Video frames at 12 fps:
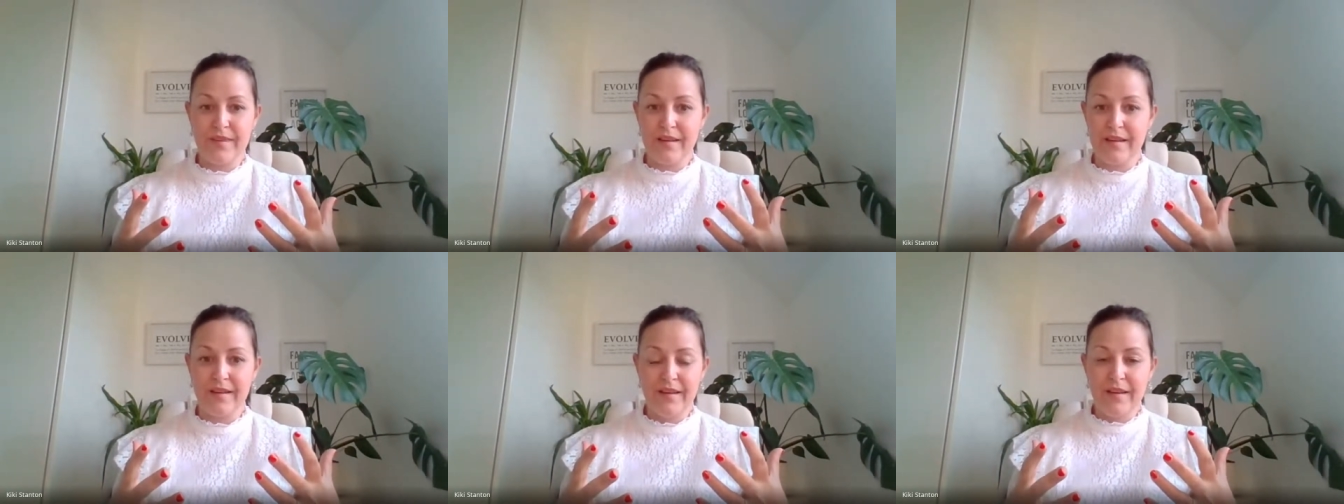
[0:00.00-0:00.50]

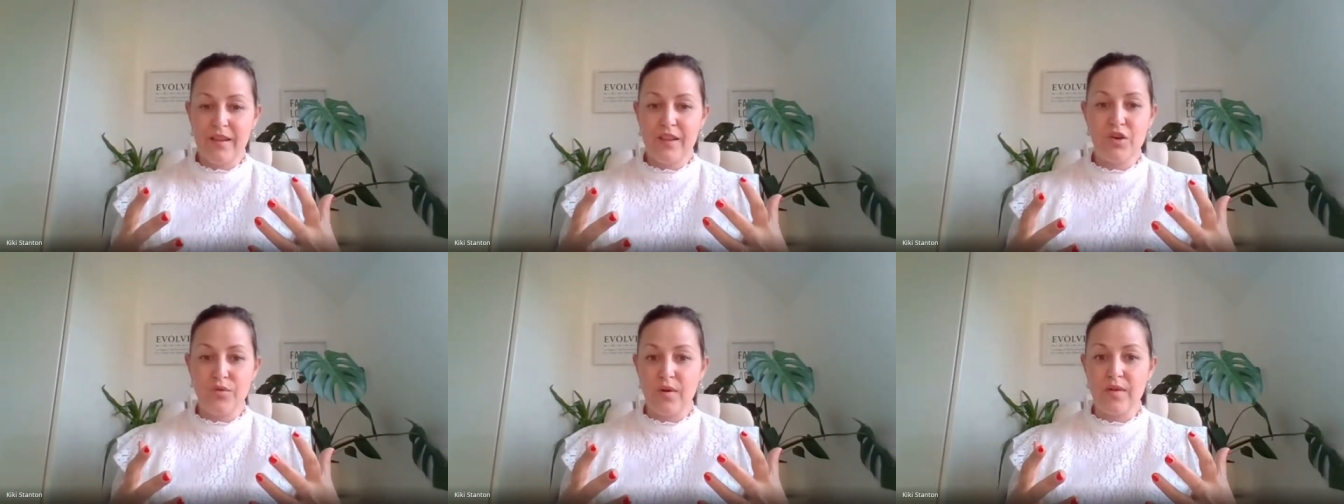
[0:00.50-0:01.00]
the,
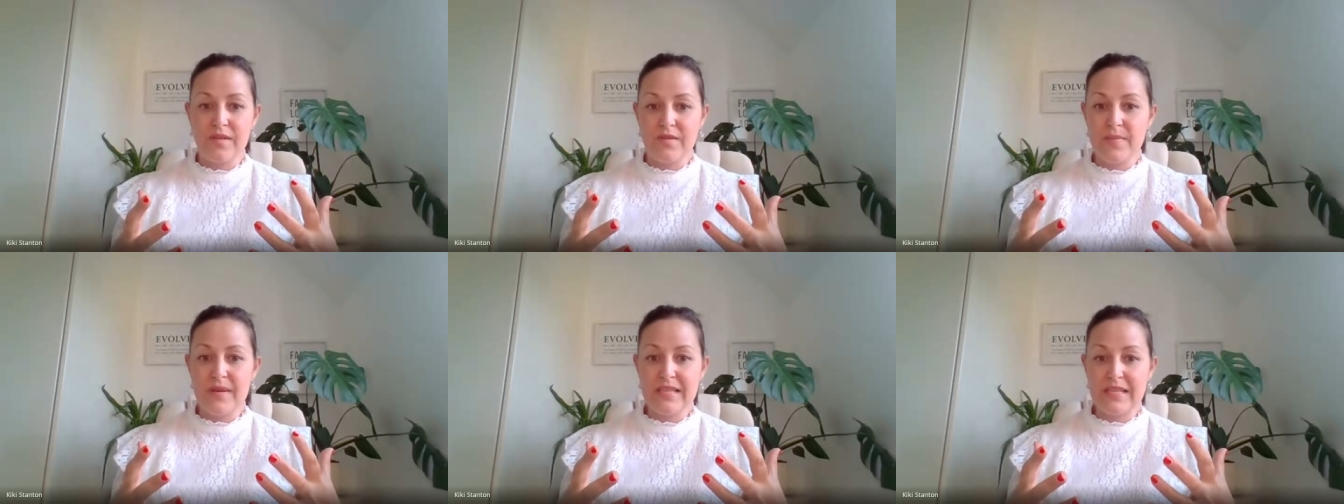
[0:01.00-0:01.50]
the growth of
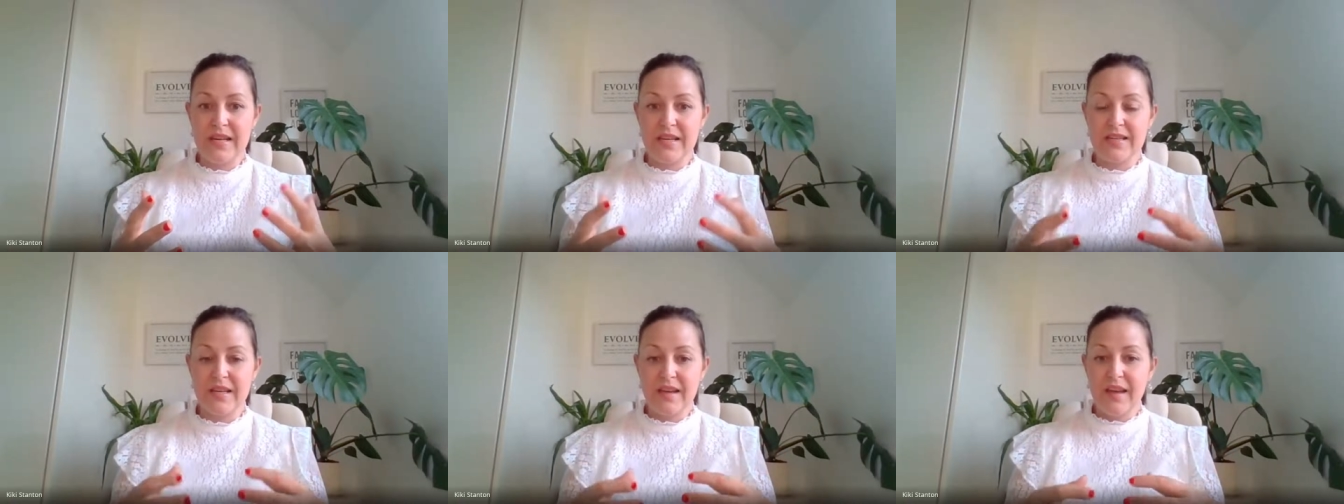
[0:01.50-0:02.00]
the
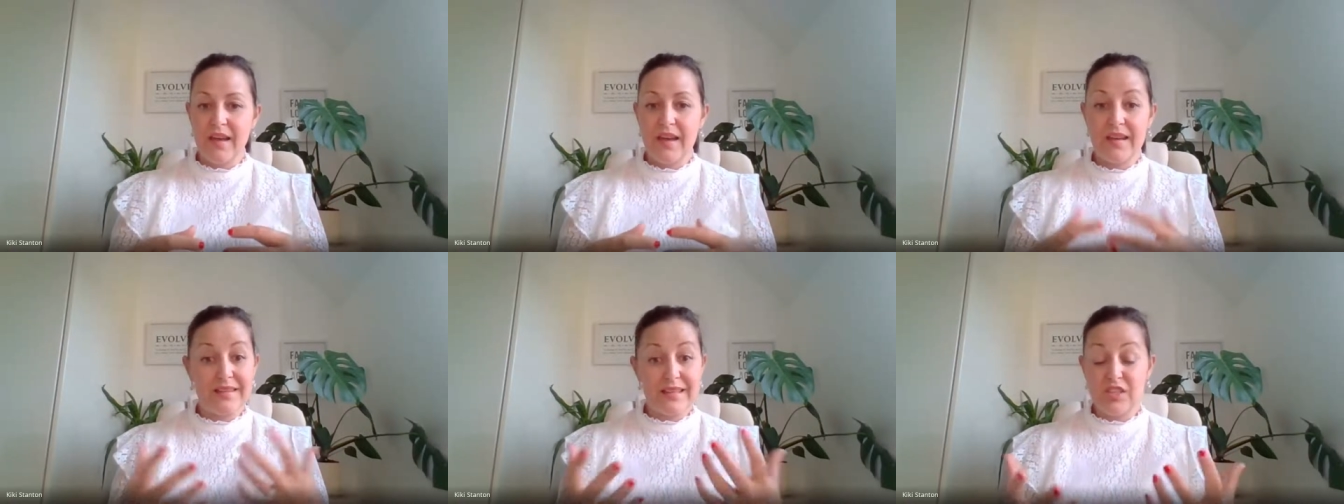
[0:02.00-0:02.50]
business.
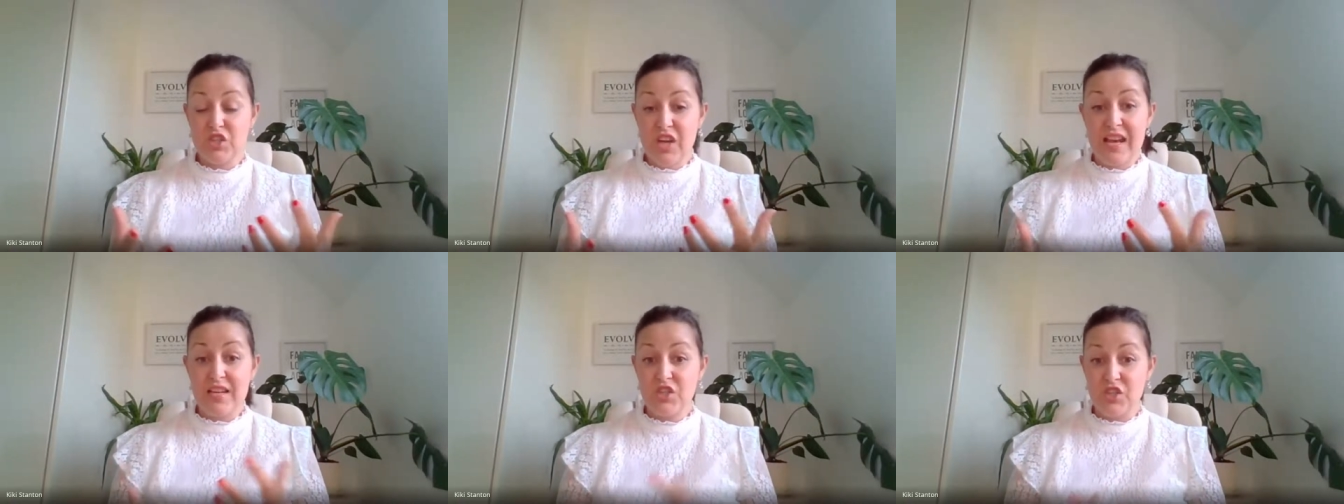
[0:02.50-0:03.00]
It's, it's
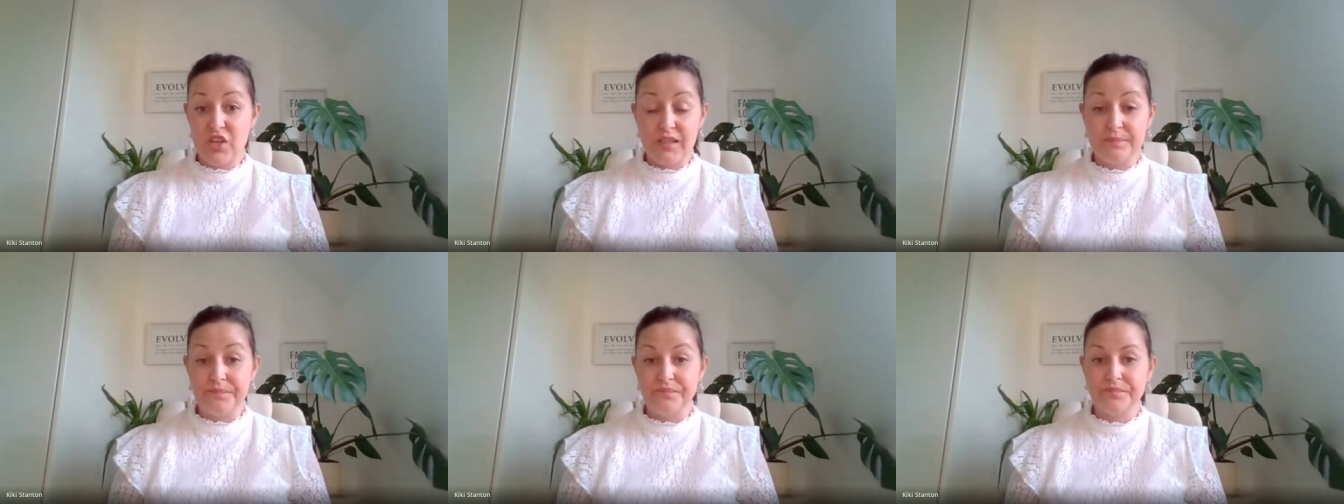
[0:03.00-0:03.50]

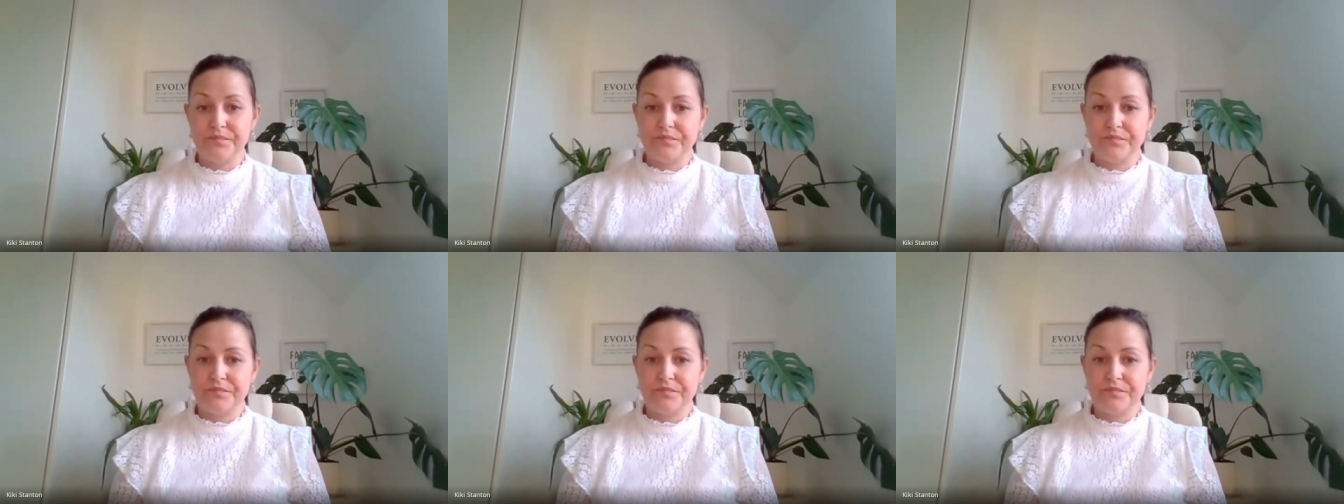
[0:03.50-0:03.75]
challenging.